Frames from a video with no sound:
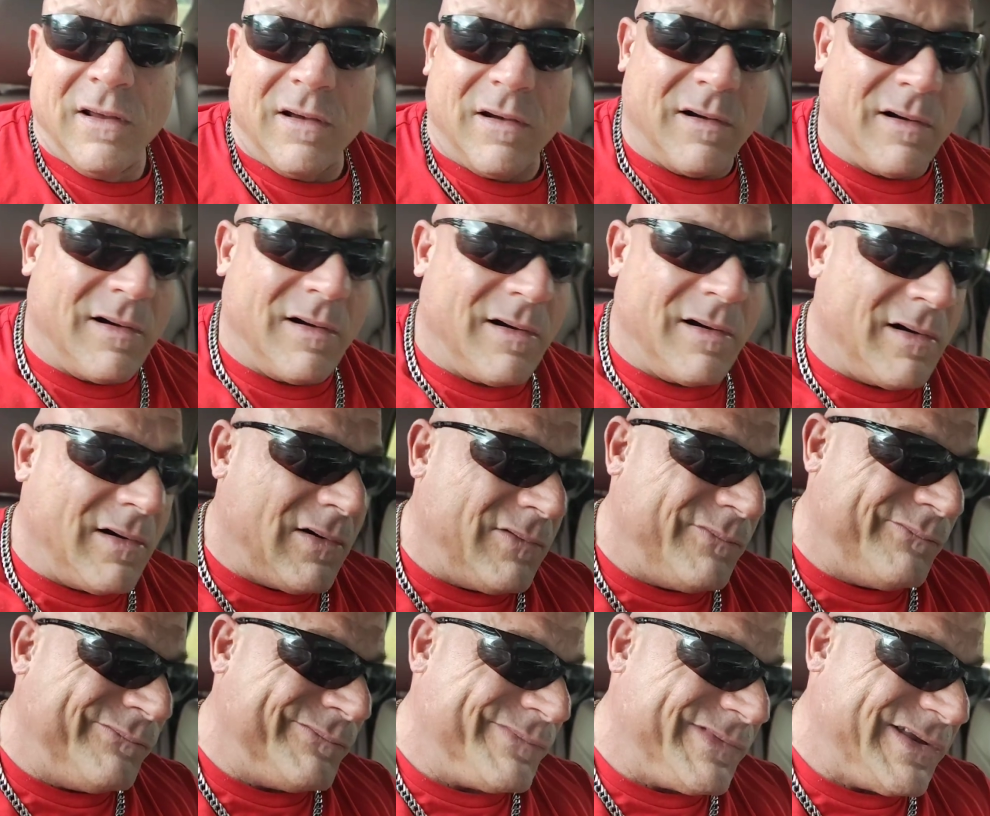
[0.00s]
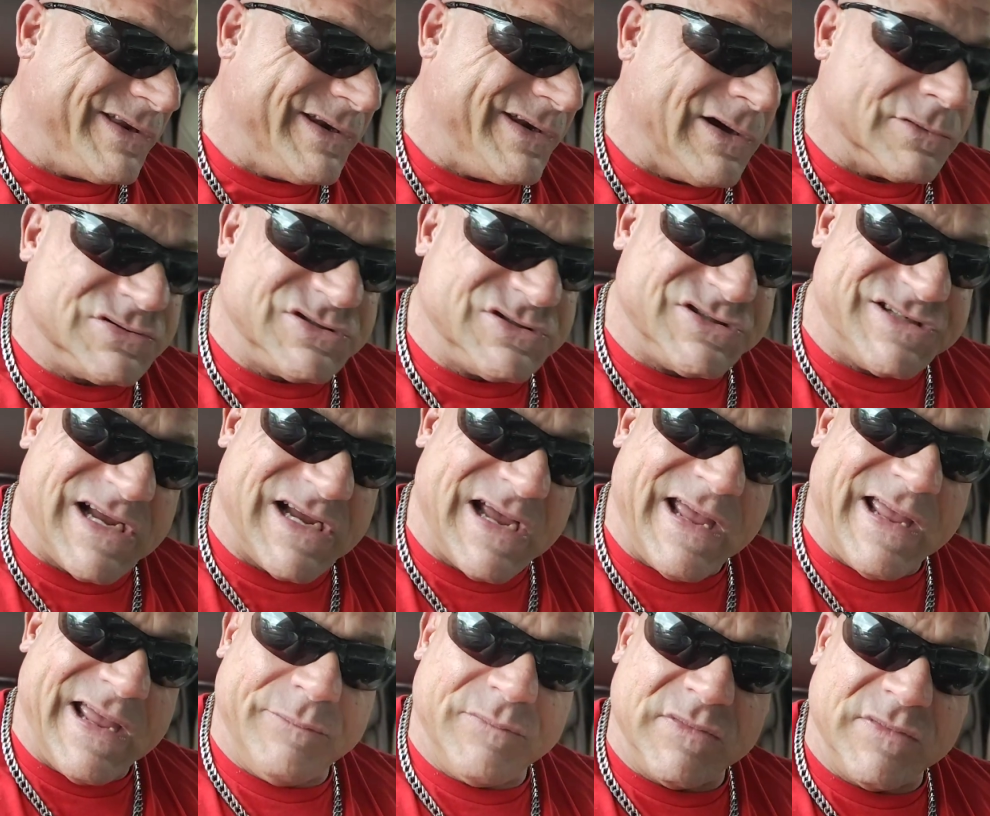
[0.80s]
um, you know,
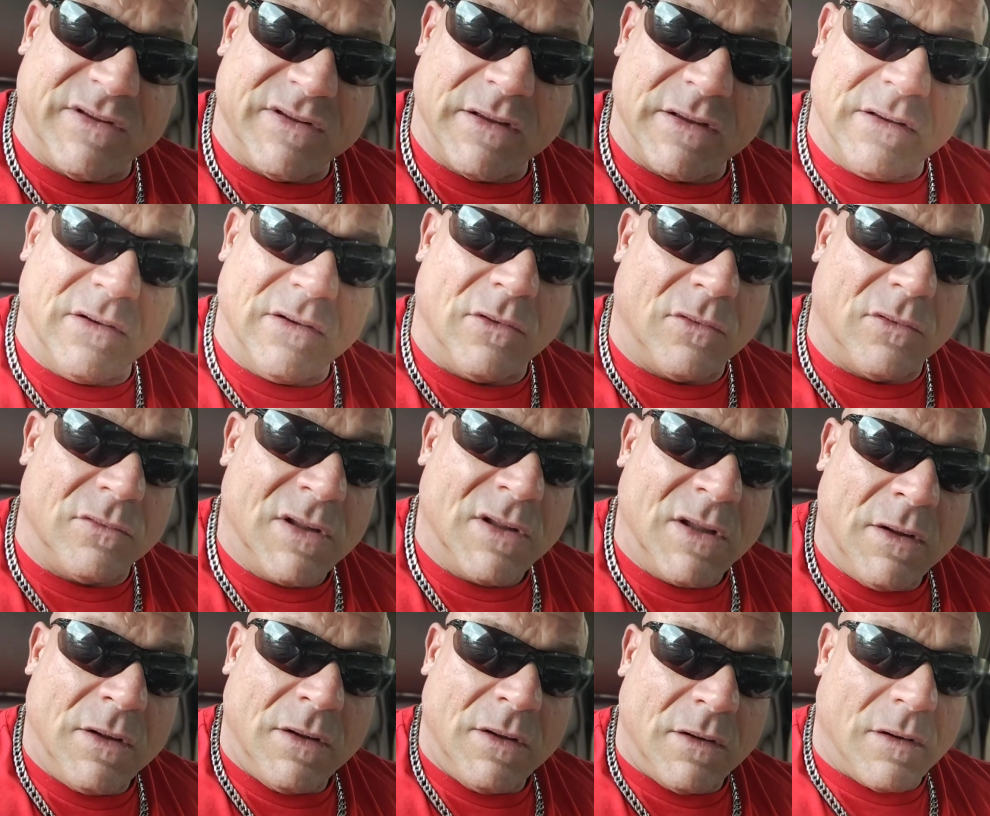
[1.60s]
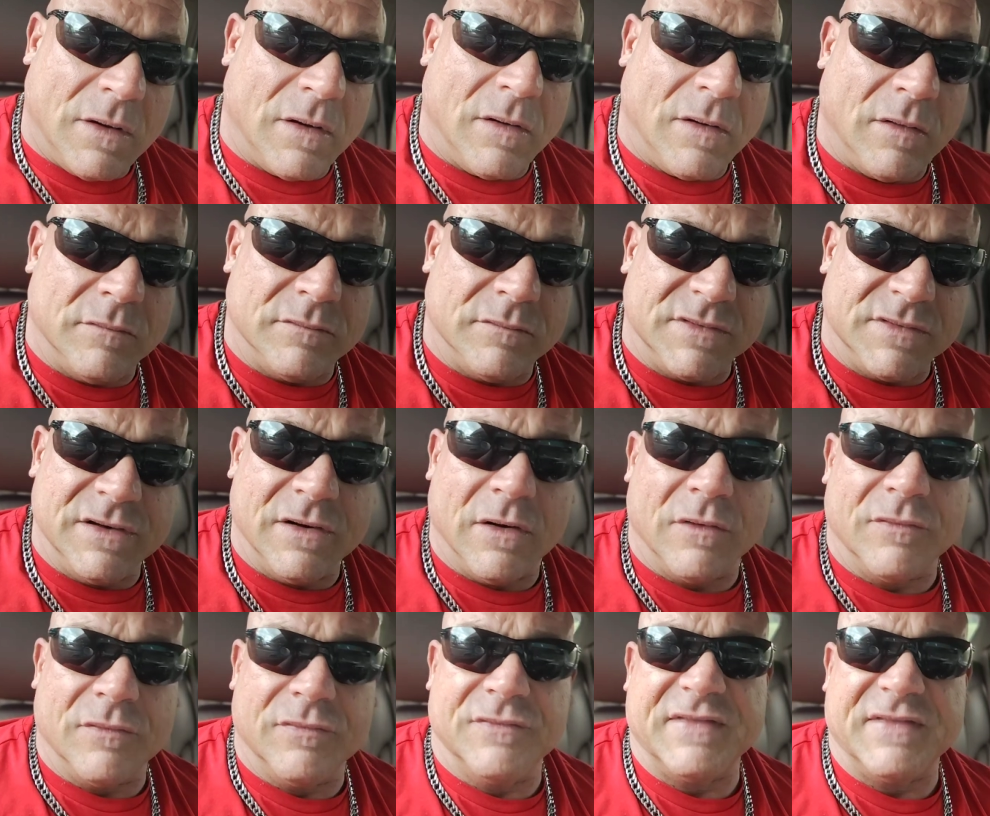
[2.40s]
shame, guilt, um, you
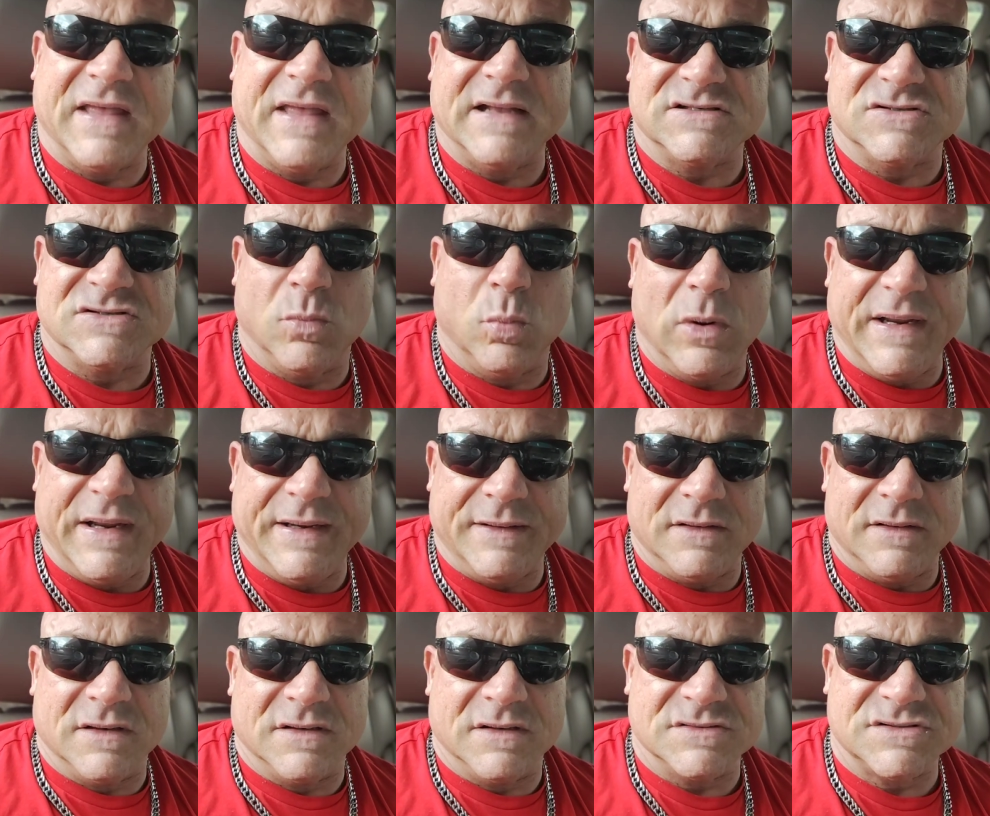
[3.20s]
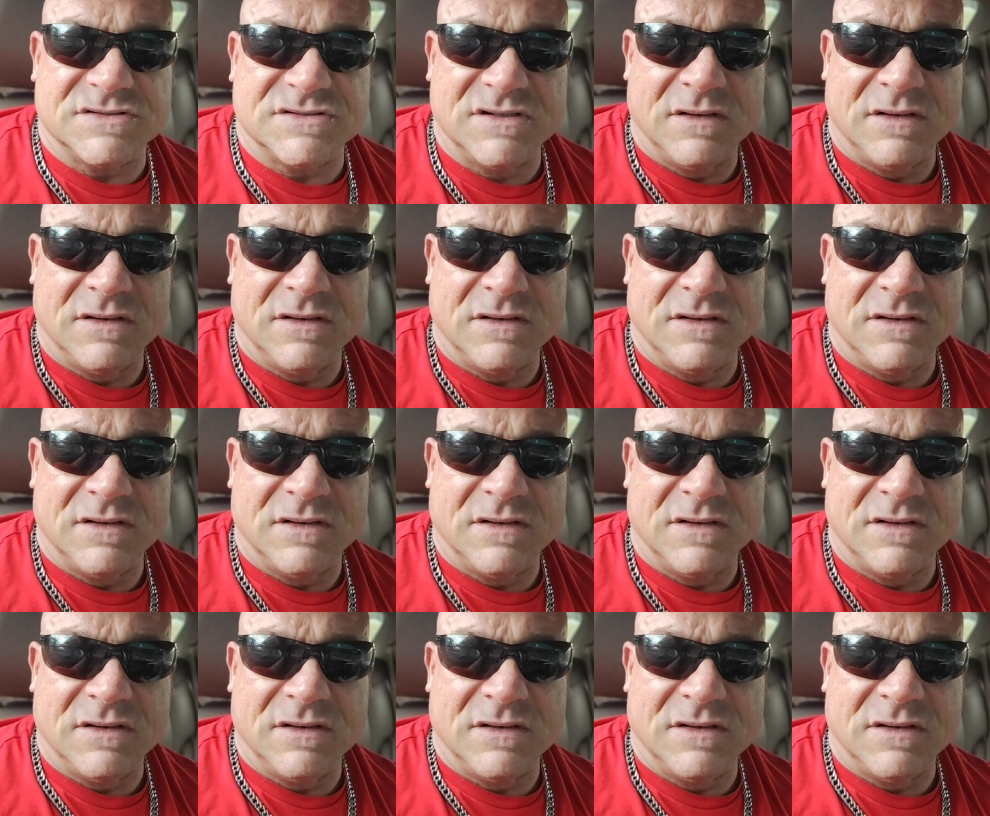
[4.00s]
know, that that's weakness.